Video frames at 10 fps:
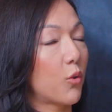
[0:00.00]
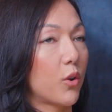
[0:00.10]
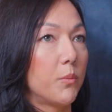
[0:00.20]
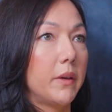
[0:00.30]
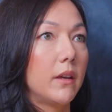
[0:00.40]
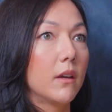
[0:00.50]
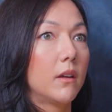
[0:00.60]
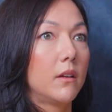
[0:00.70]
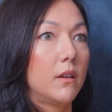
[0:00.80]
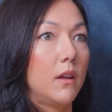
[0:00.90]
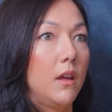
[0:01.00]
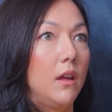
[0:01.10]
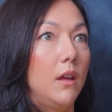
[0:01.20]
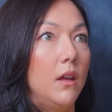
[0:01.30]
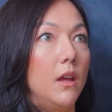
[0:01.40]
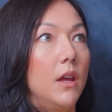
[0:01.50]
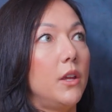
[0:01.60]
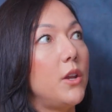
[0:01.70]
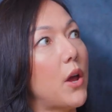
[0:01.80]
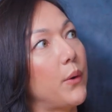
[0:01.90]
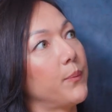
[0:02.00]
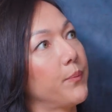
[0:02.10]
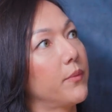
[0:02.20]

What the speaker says: On grooming? No.